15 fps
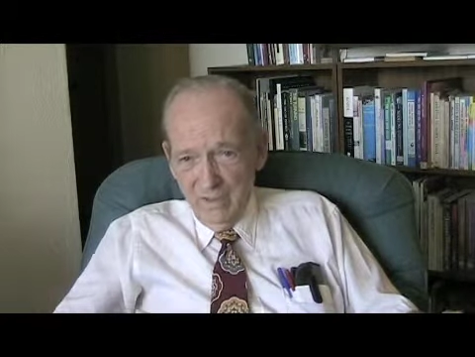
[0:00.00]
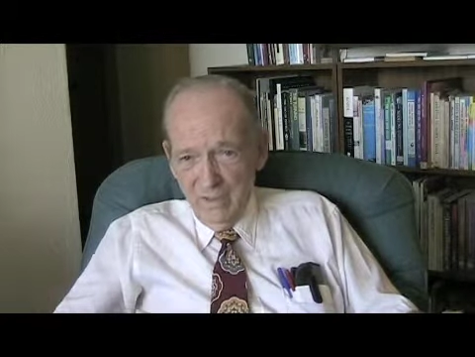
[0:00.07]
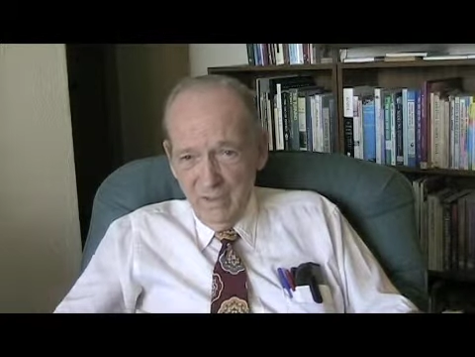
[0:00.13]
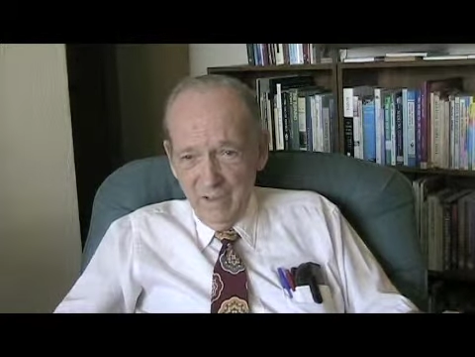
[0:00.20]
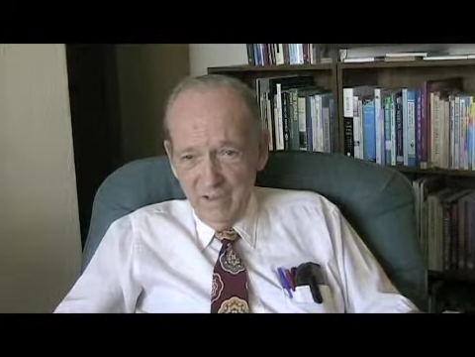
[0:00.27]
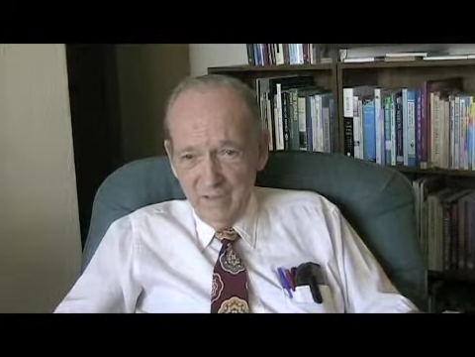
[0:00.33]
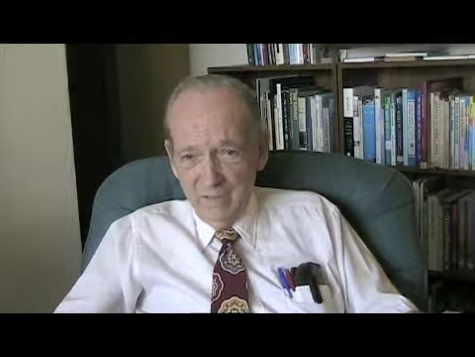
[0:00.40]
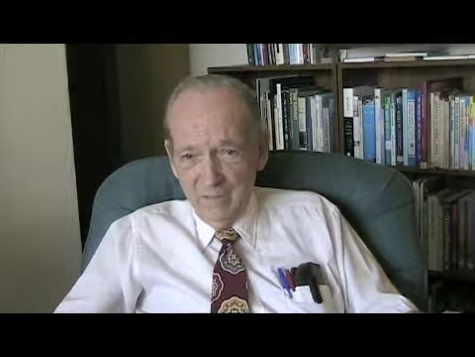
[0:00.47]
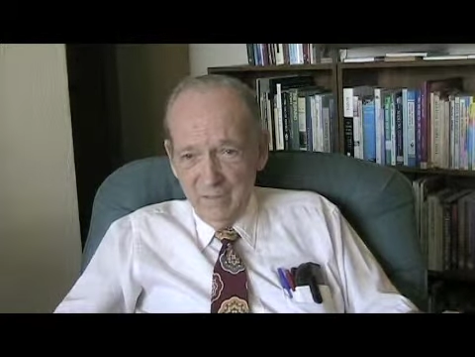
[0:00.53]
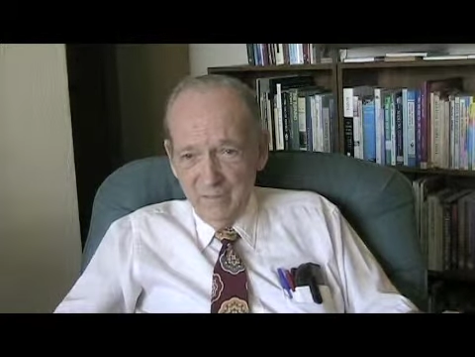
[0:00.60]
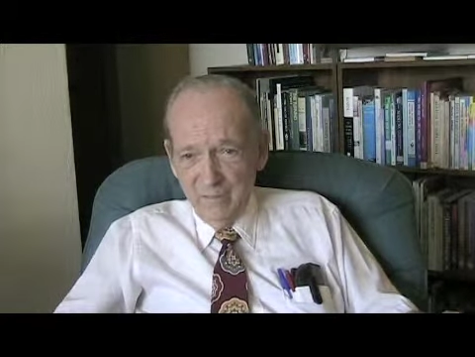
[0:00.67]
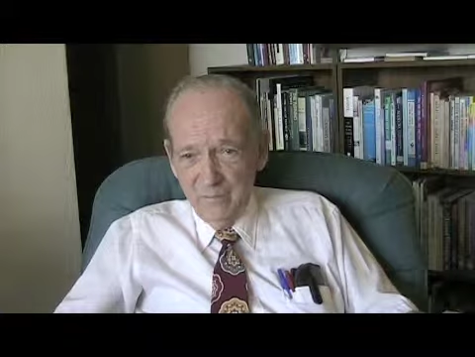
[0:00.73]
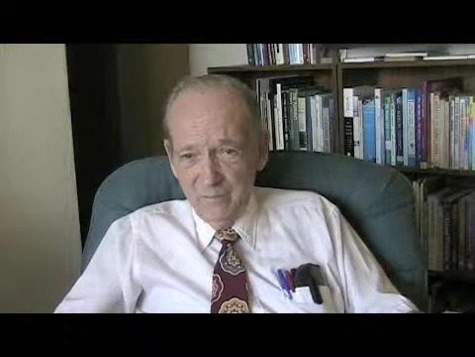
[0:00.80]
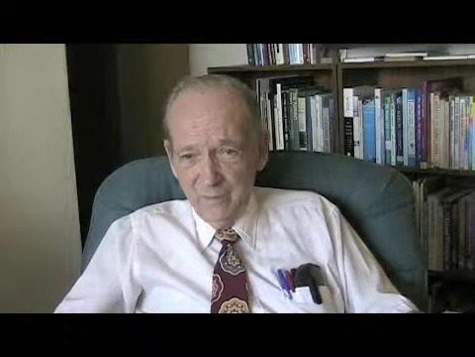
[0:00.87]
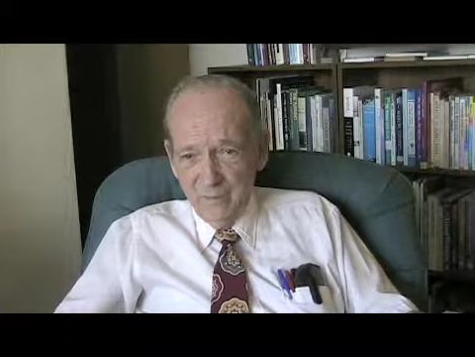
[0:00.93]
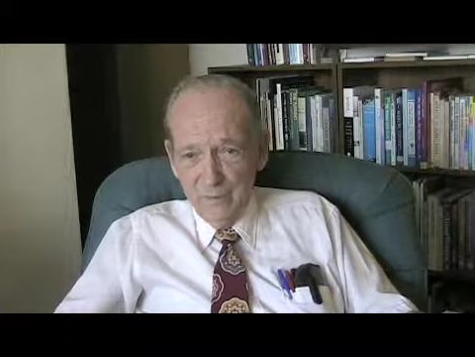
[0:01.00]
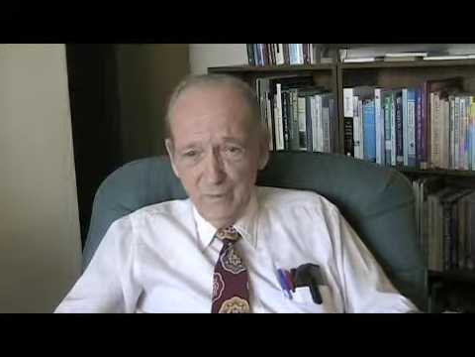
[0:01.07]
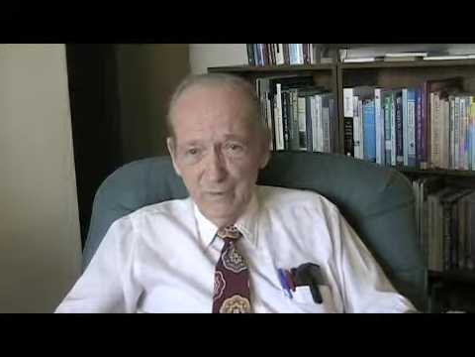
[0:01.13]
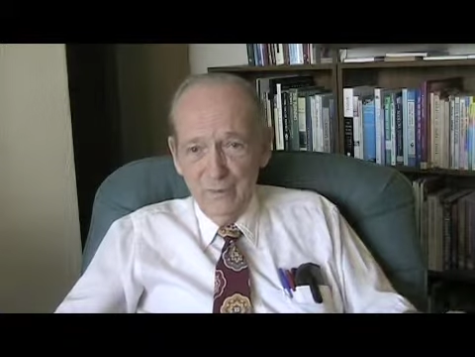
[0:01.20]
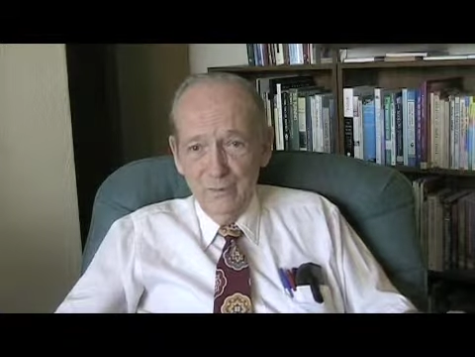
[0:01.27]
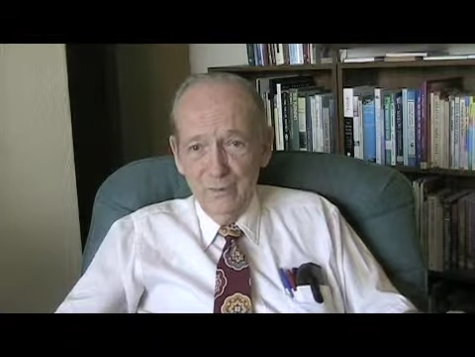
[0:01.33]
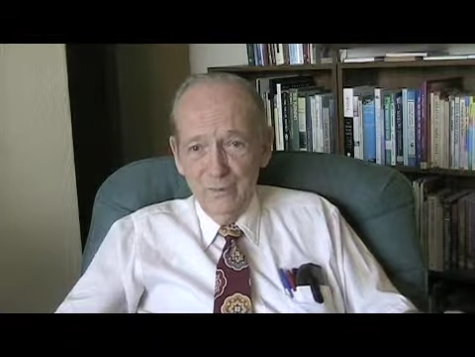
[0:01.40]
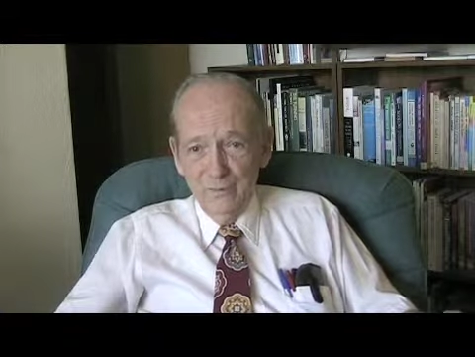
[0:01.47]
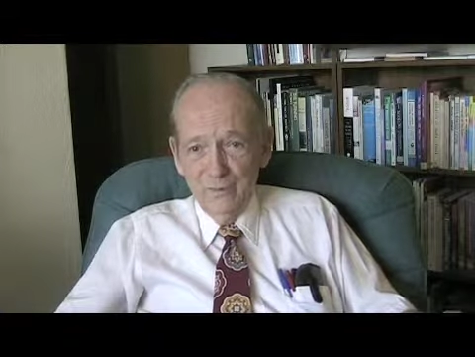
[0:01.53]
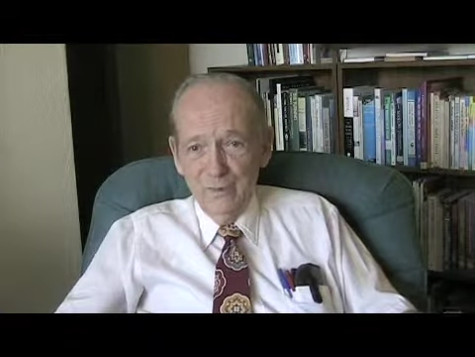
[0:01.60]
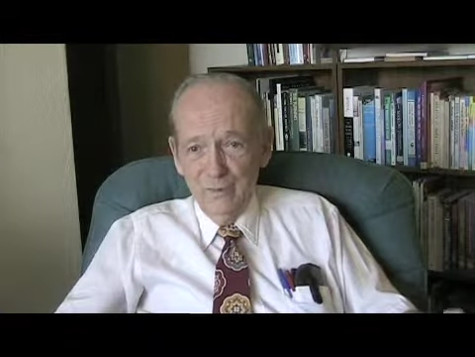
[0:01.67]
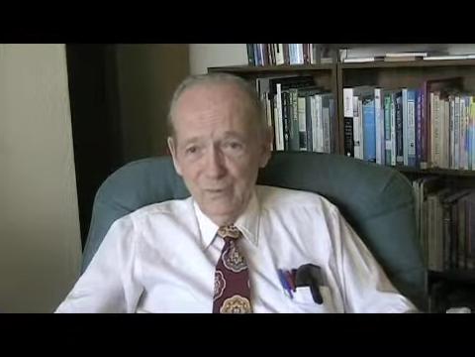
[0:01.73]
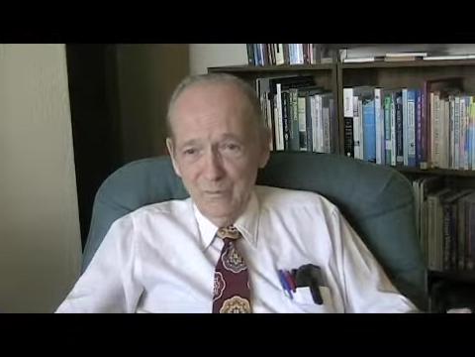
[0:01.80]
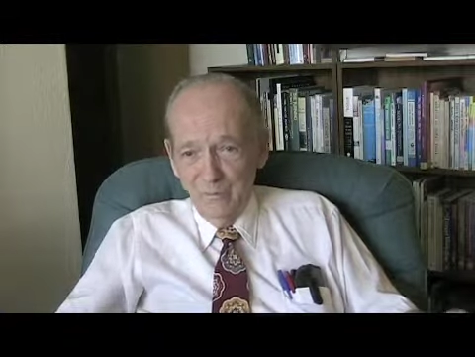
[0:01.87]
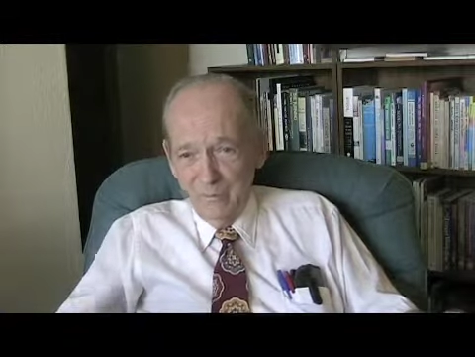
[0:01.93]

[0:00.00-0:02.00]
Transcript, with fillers: had a canoe or some